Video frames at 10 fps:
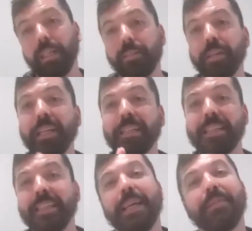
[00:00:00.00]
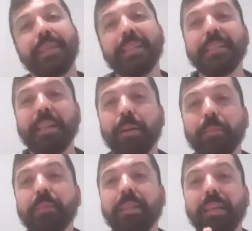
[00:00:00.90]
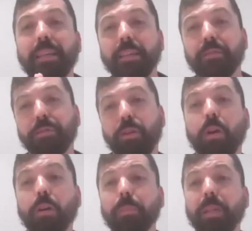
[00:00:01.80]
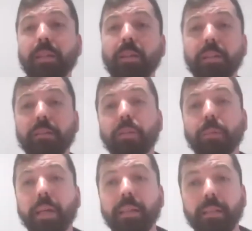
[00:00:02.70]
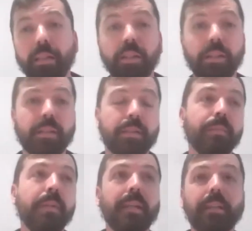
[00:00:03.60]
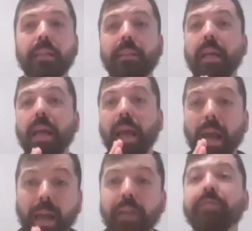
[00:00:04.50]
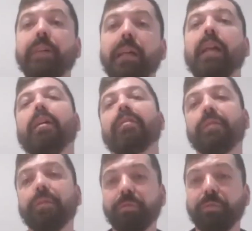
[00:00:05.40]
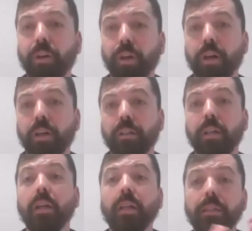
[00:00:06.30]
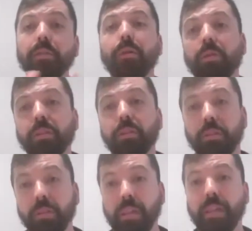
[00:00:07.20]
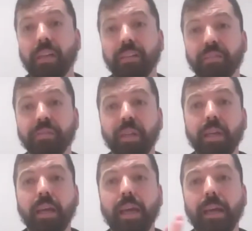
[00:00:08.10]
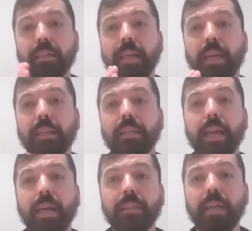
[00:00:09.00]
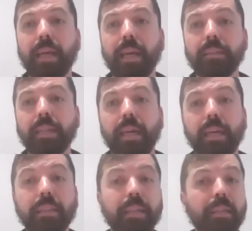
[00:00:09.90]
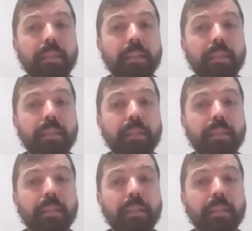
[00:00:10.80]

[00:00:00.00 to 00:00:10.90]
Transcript: there is there is something wrong because the message is to me that i will have to work in order to live and and and and and